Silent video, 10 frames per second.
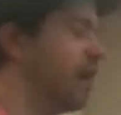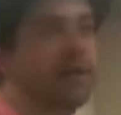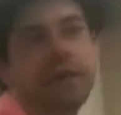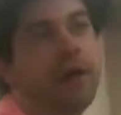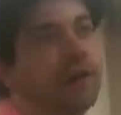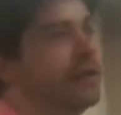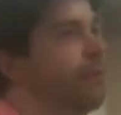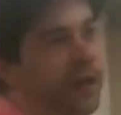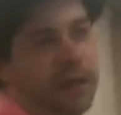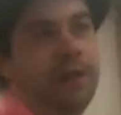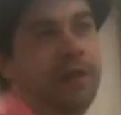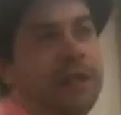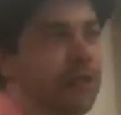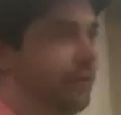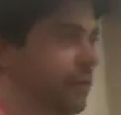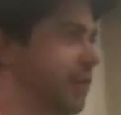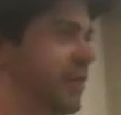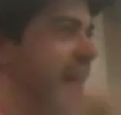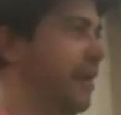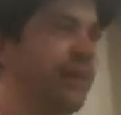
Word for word: lost all its money, so you just had a